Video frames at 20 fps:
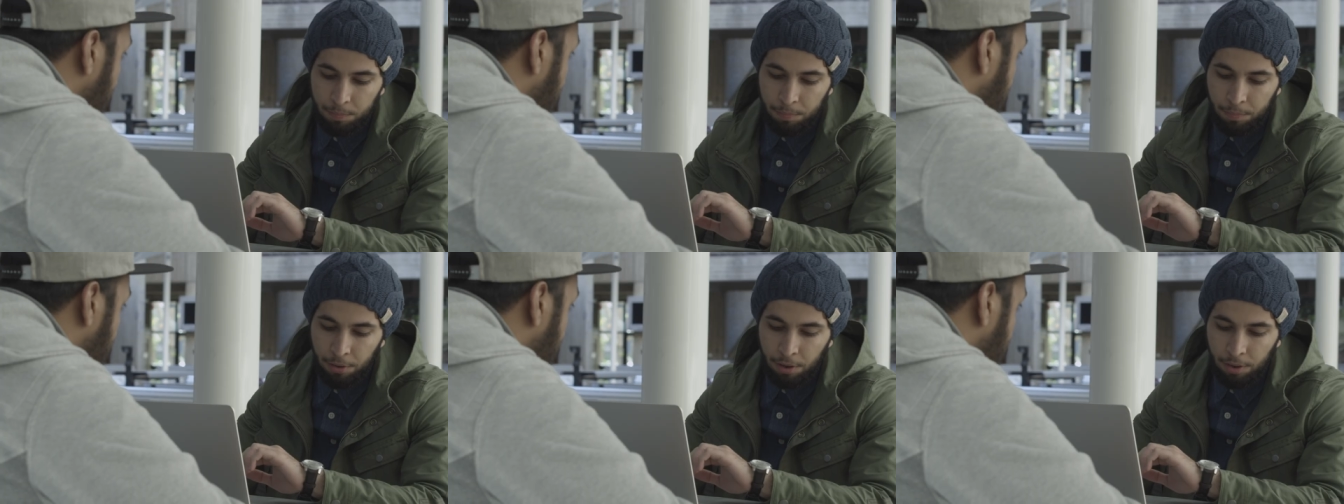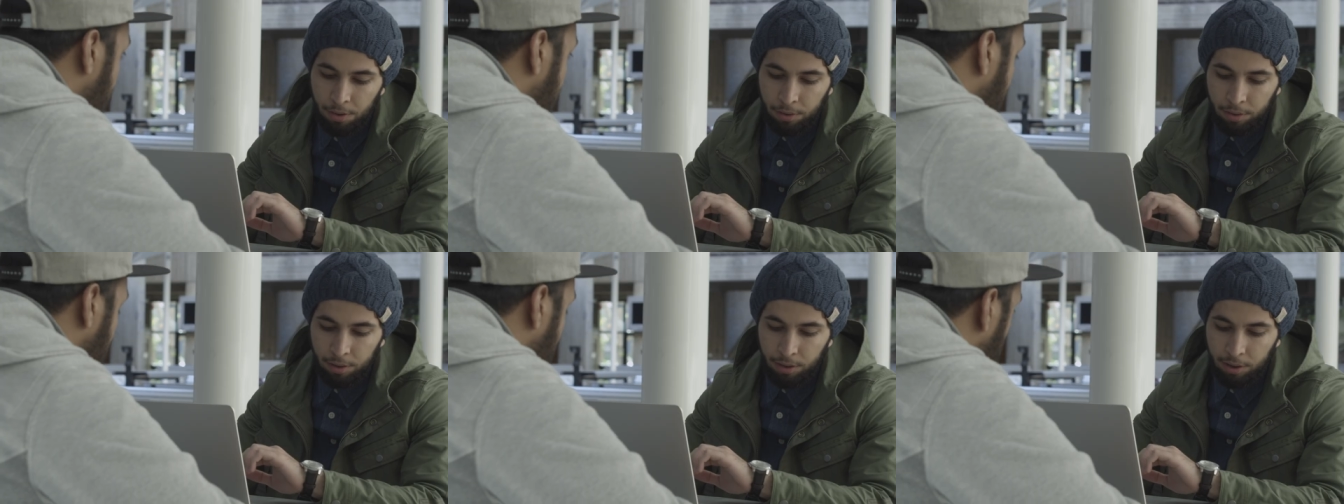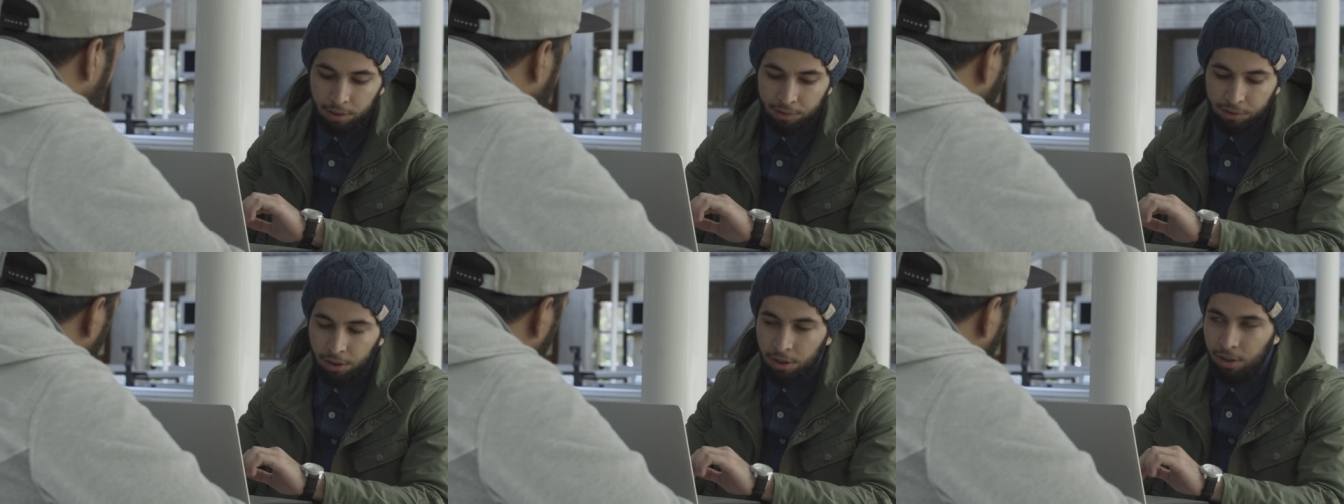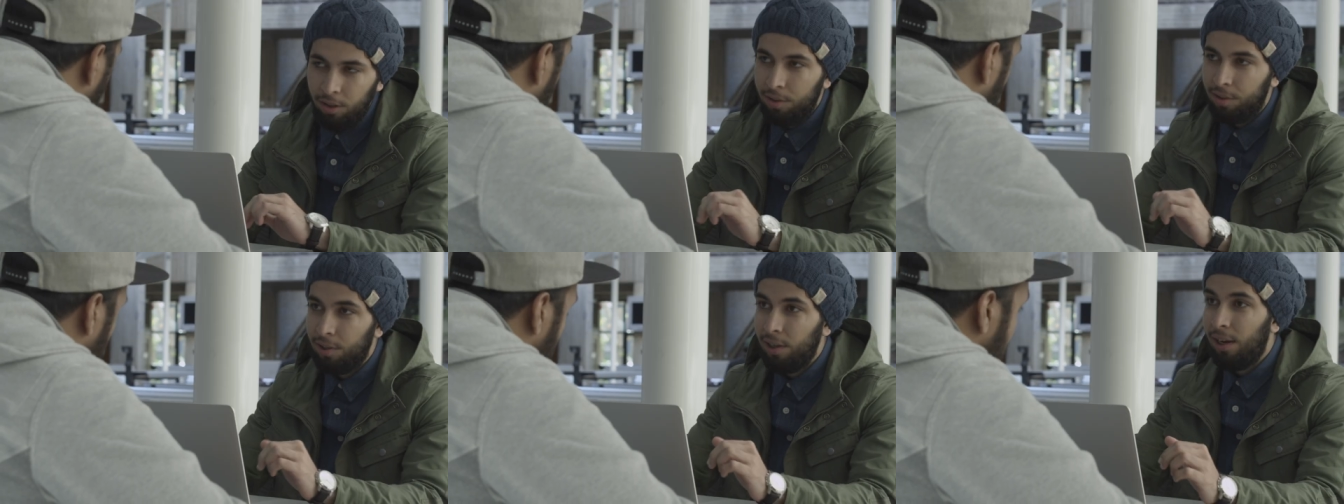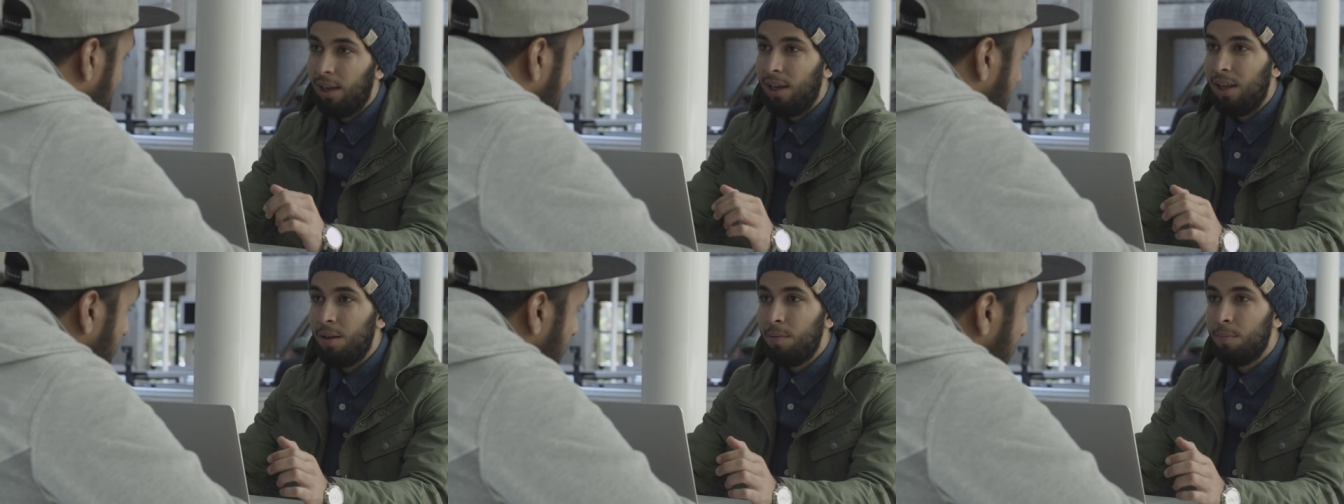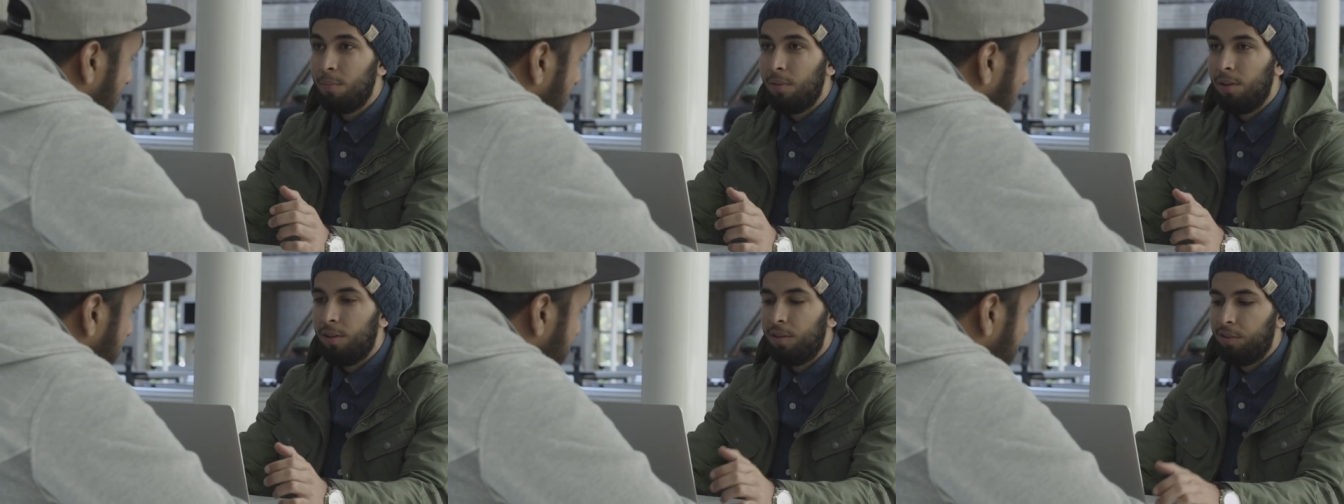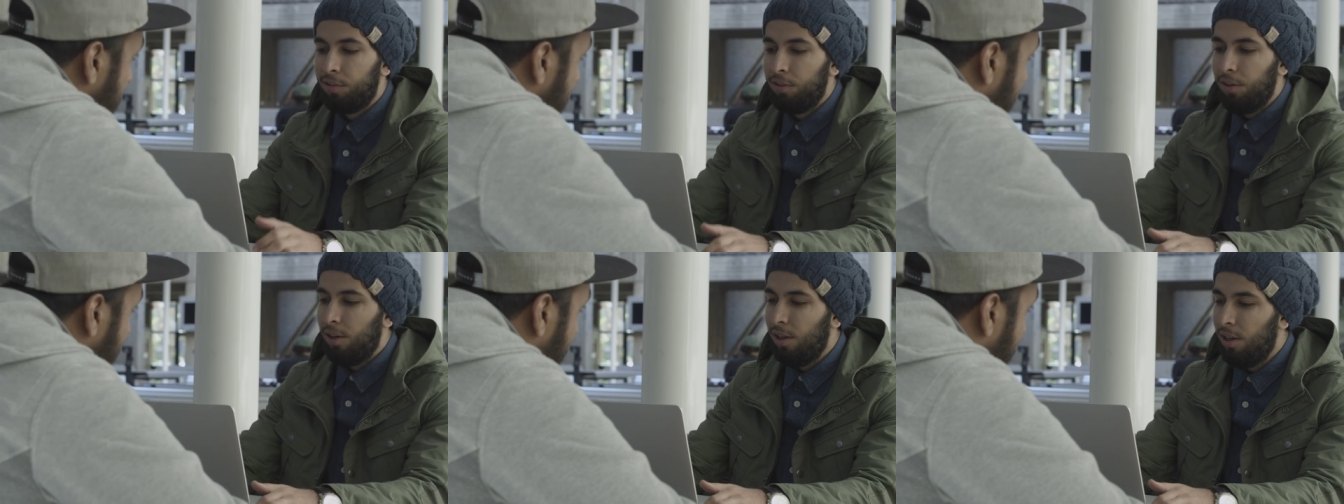Bro, it's only ten A M
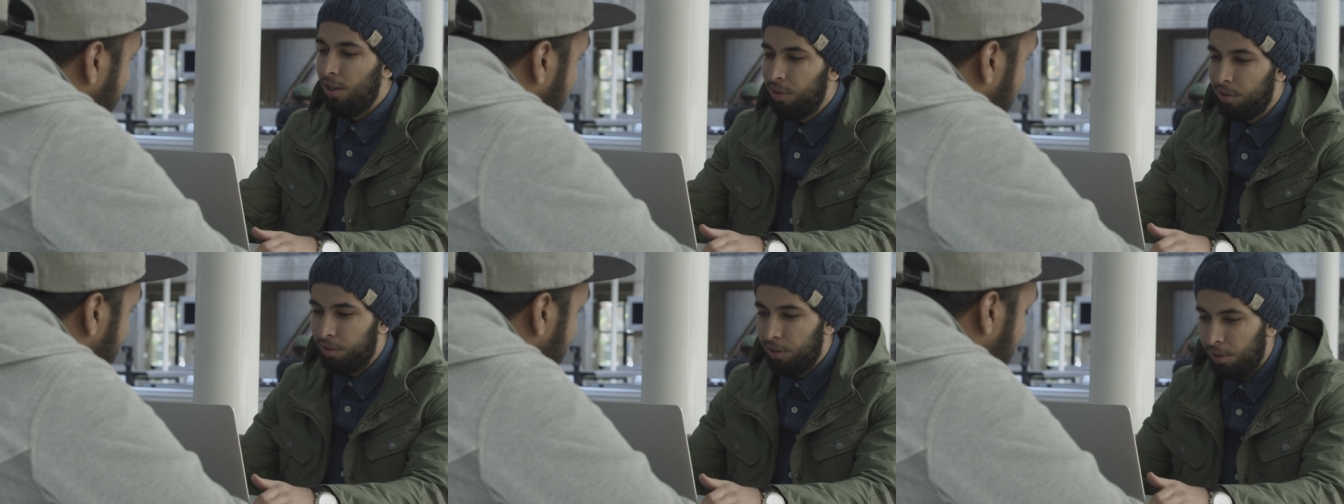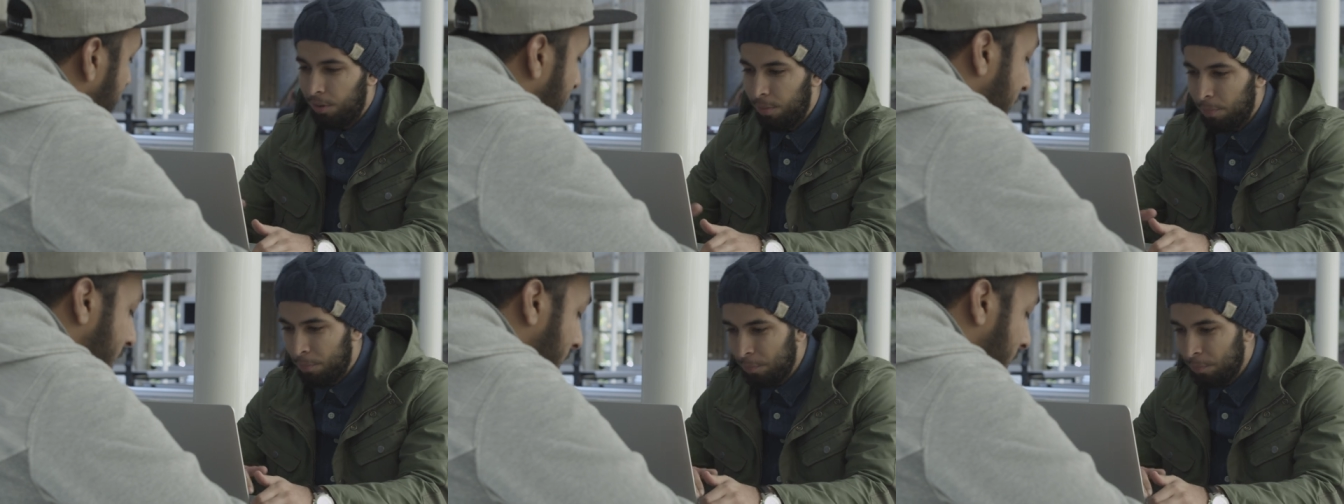It's so easy.